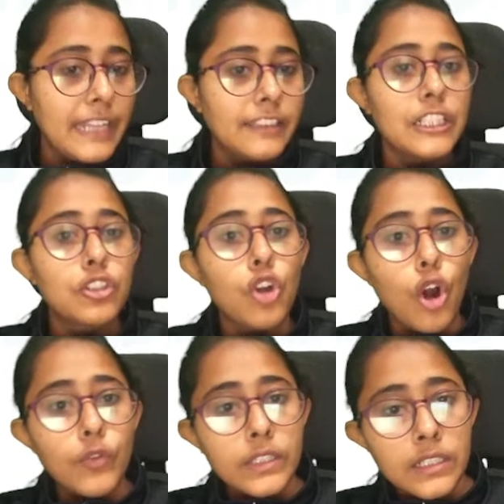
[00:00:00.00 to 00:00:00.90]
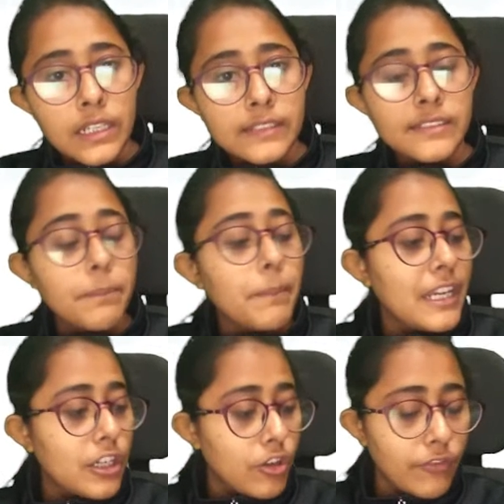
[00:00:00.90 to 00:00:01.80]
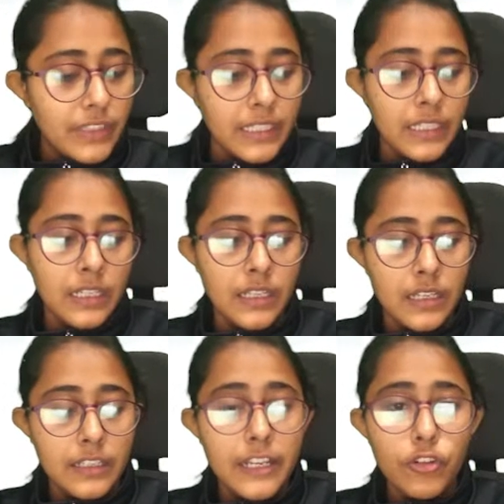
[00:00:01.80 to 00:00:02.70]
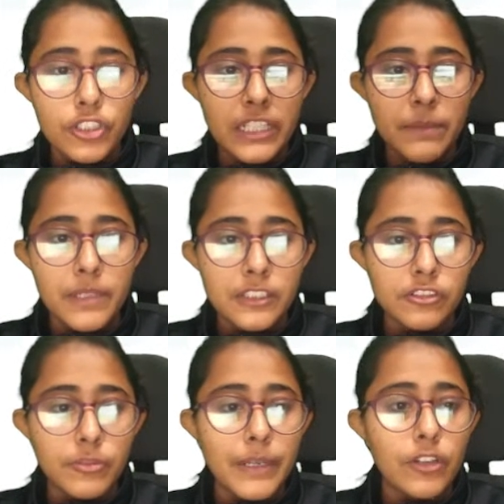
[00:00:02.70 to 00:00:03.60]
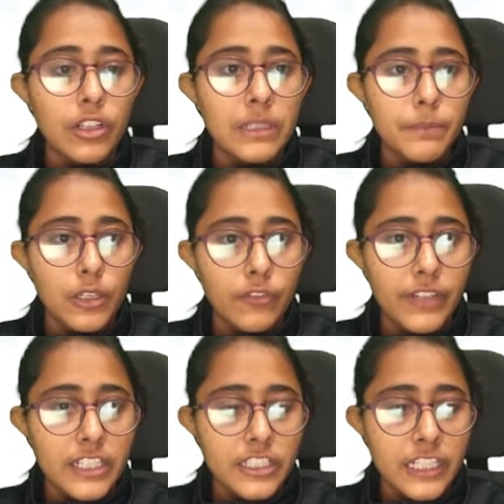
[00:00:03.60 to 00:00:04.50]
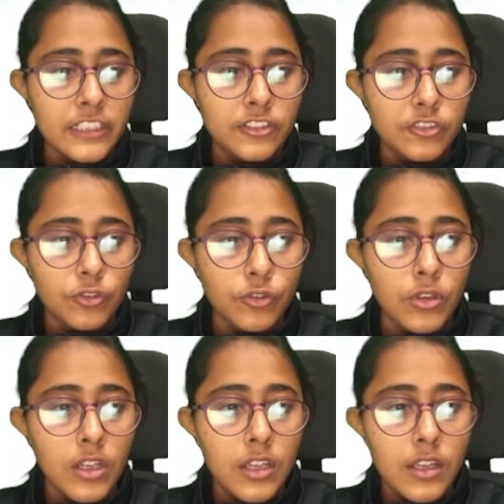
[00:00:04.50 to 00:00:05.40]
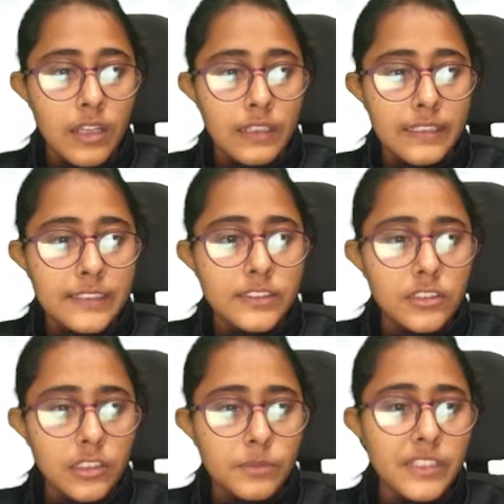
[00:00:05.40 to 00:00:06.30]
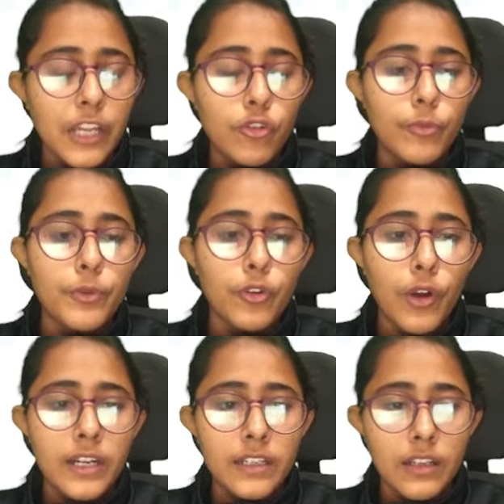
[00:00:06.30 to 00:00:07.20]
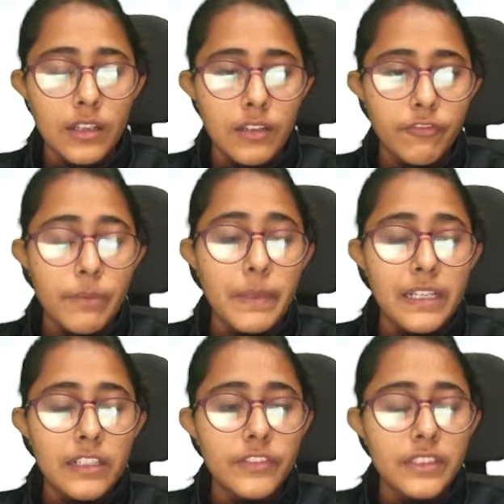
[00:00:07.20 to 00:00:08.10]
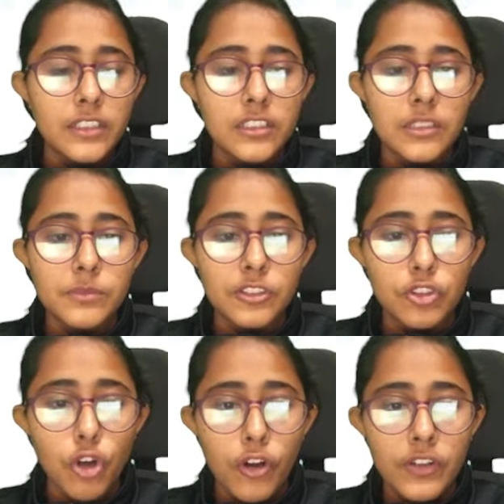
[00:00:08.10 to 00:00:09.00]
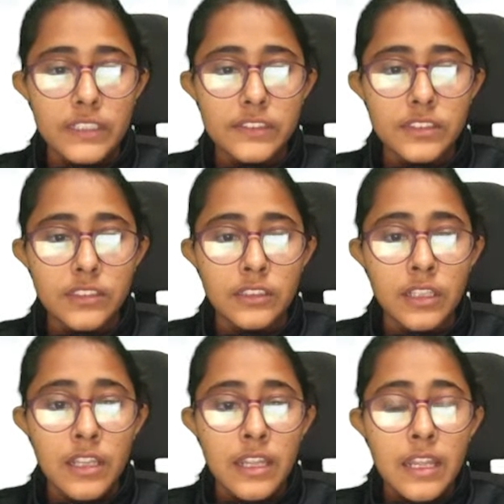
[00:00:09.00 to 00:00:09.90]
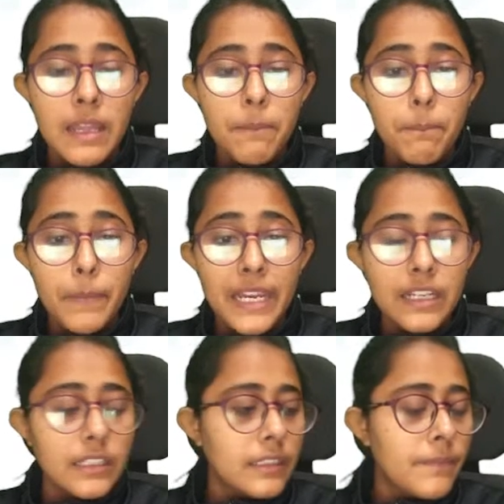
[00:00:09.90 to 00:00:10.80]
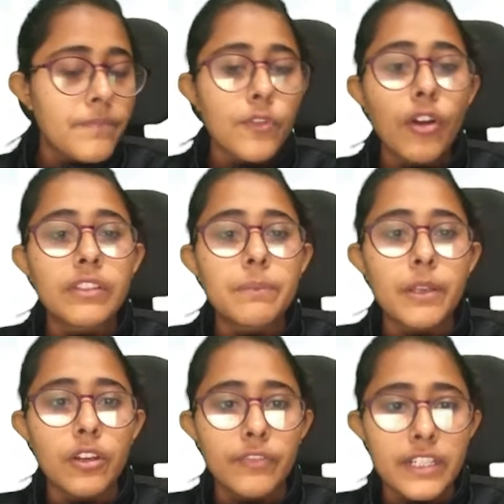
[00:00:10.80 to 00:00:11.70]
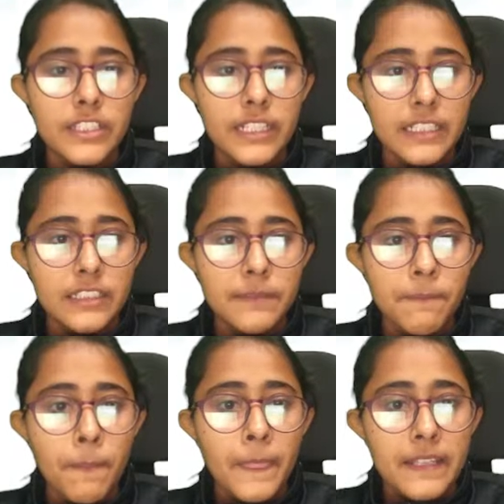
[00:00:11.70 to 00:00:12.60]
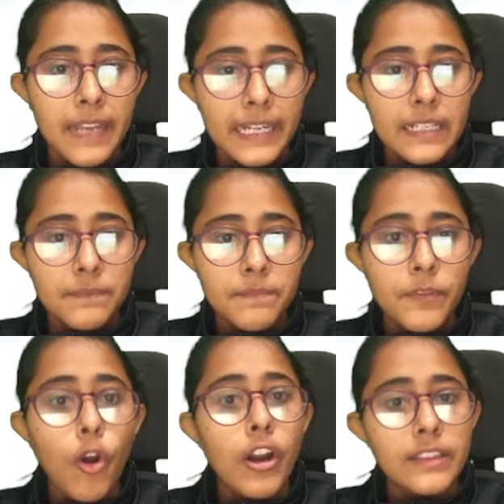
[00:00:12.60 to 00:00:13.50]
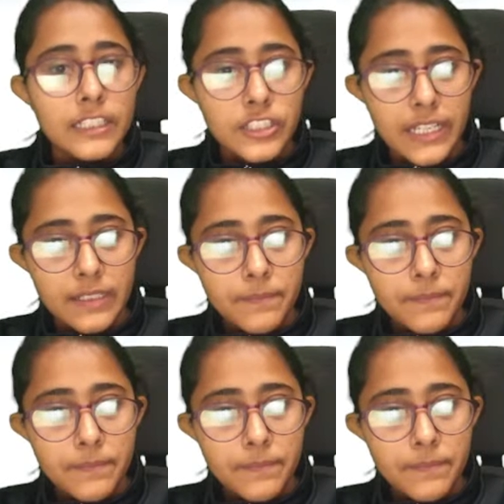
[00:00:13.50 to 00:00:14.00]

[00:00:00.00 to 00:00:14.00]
the drawer is the maker of the negotiable instrument or the bill of exchange. So these terms, I hope you are familiar with the terms. Drawer is the maker of the bill of exchange, right, or the check,